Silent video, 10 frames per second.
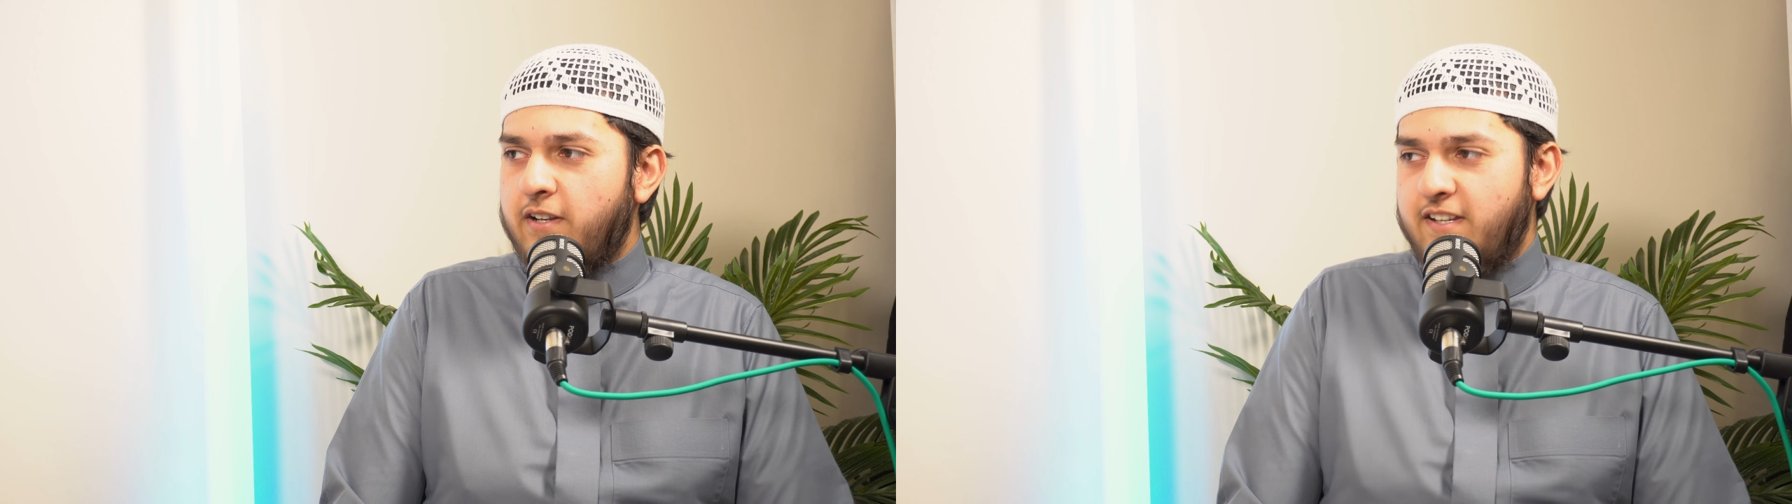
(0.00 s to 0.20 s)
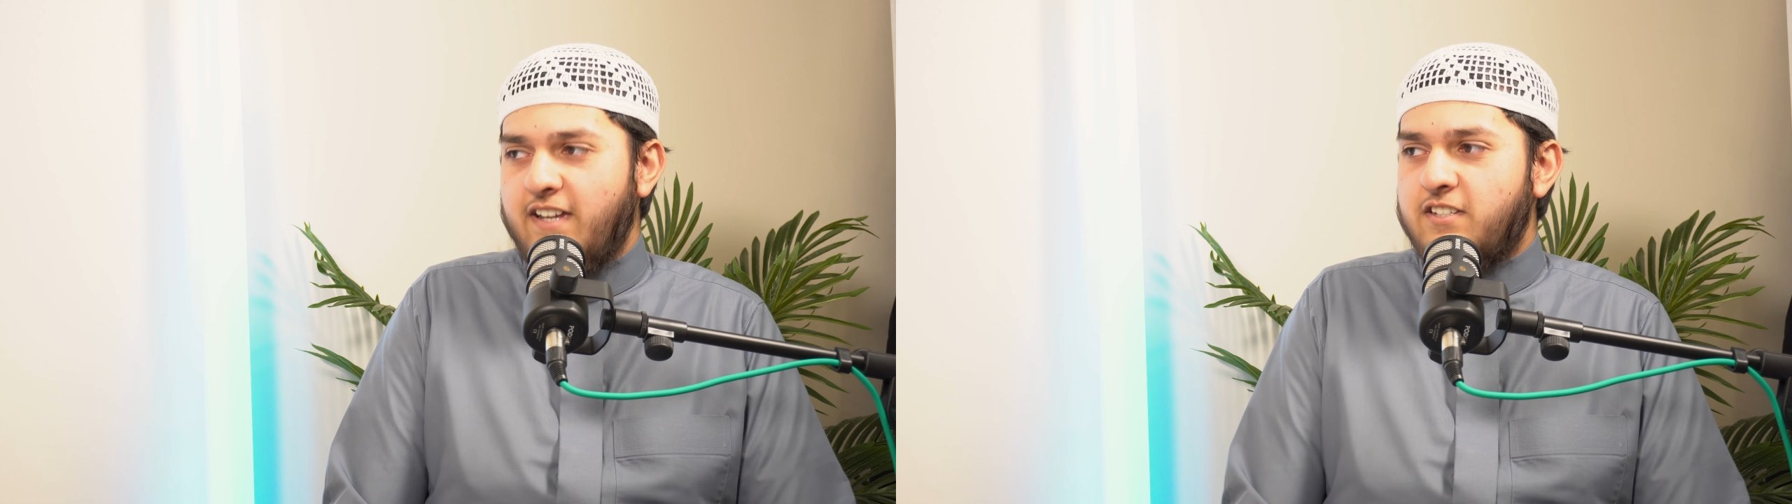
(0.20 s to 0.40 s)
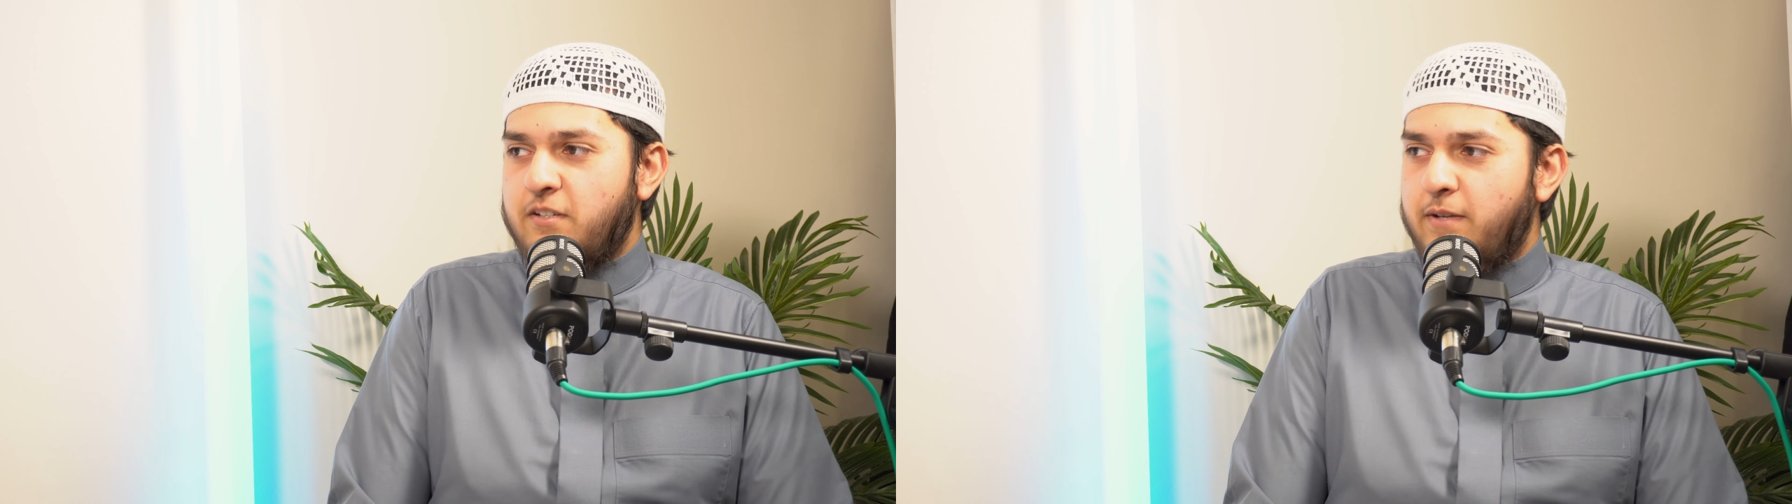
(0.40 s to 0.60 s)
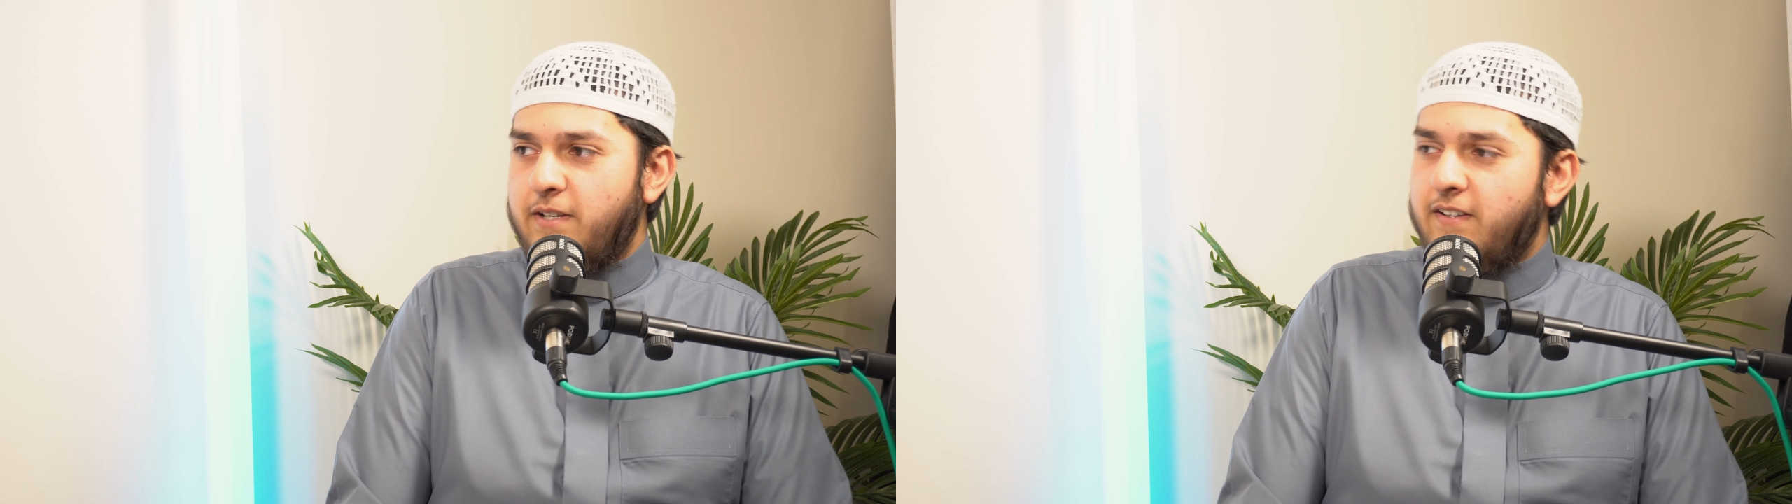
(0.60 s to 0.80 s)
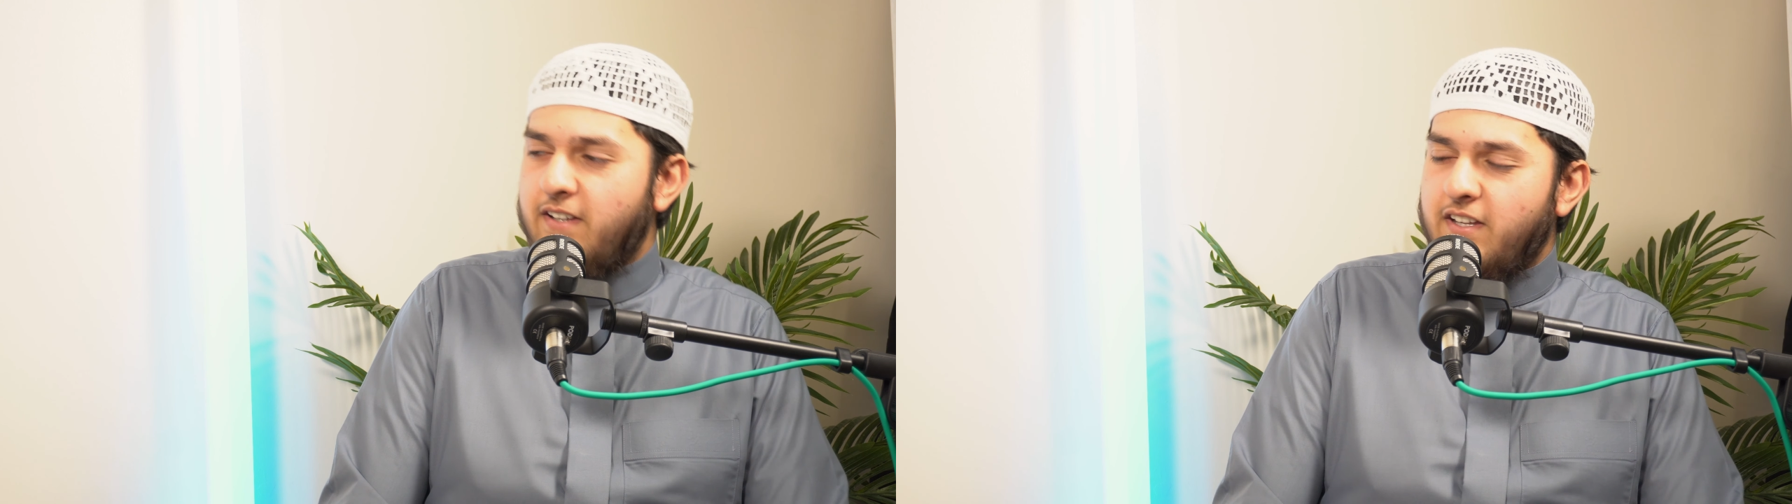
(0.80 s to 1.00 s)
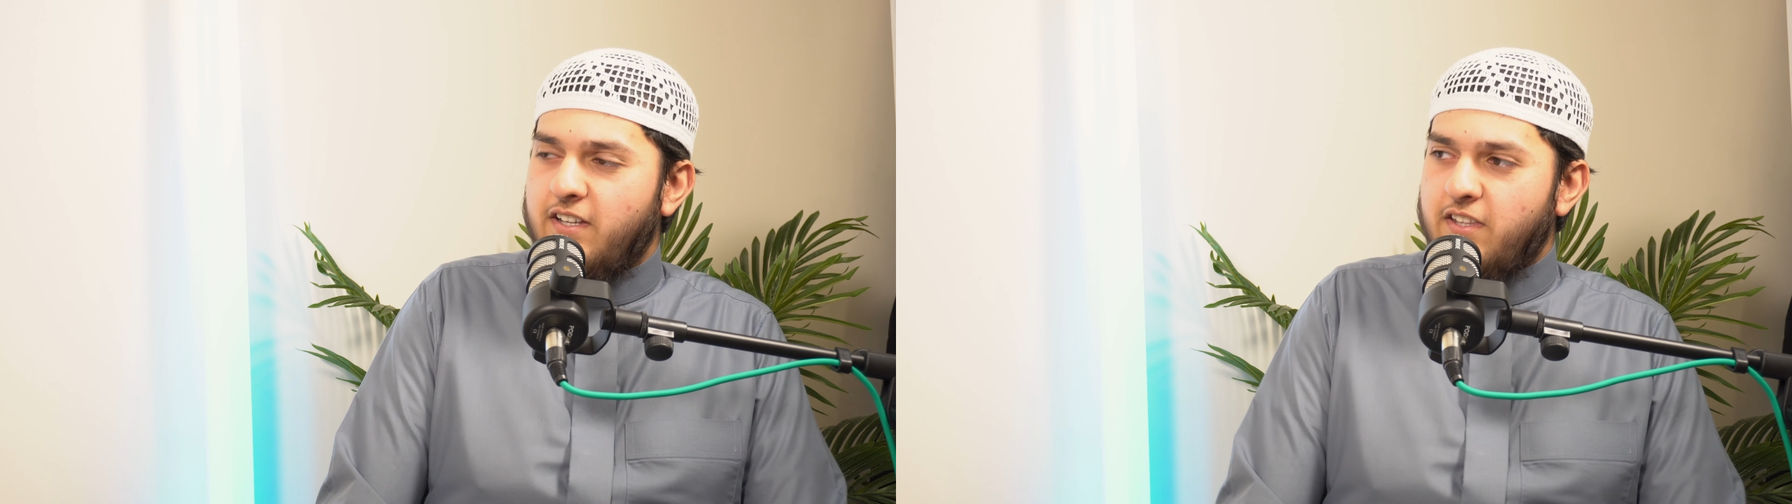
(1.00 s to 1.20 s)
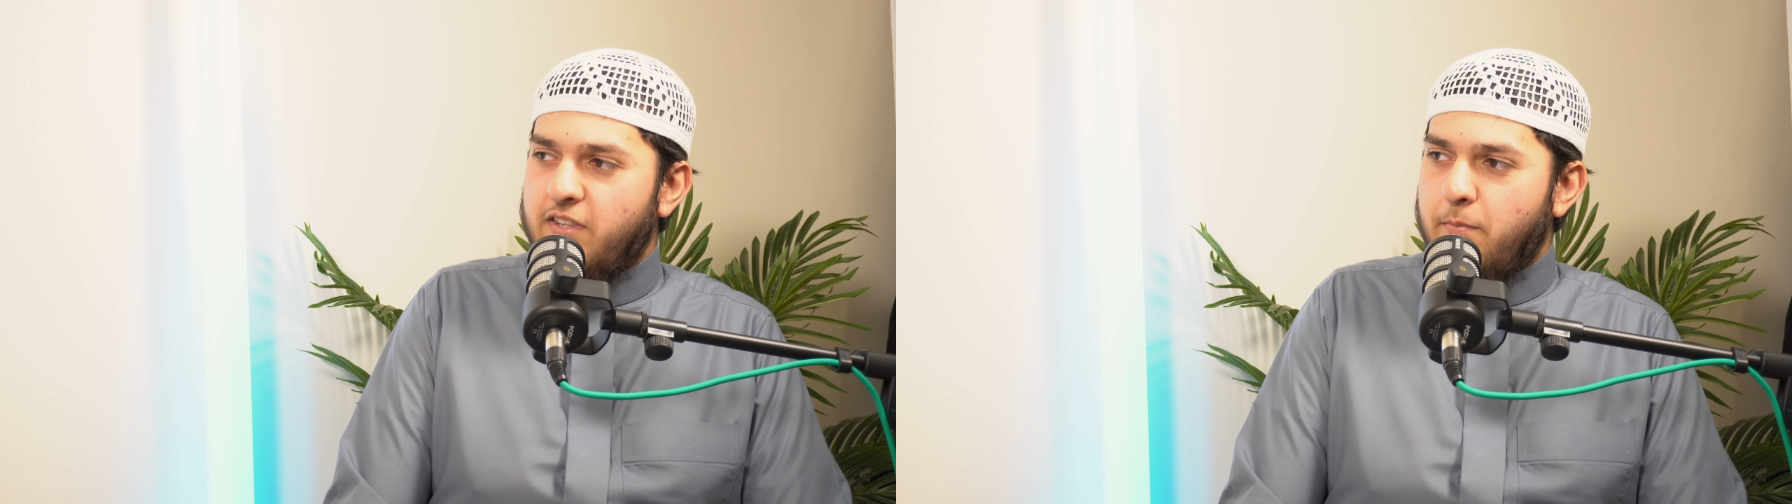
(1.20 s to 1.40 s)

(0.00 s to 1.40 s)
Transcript: underestimate mm.